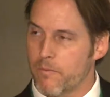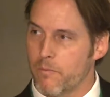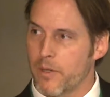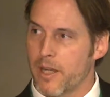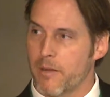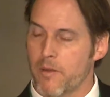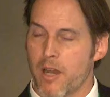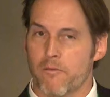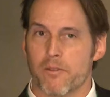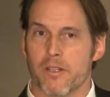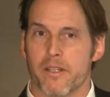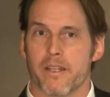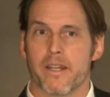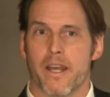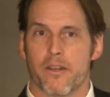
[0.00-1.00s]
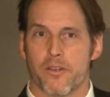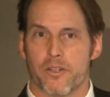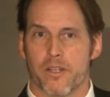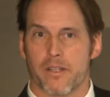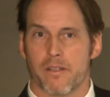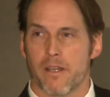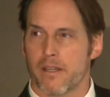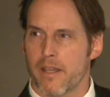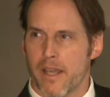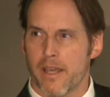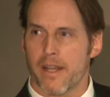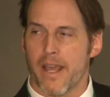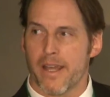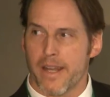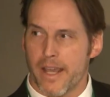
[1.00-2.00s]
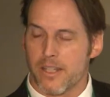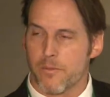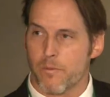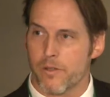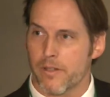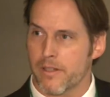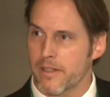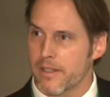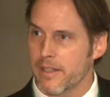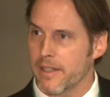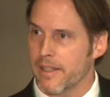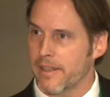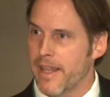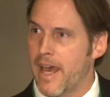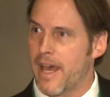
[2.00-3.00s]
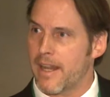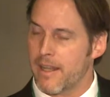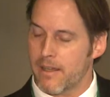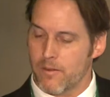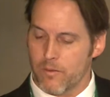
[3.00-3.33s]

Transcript: but I'm not really an expert in that.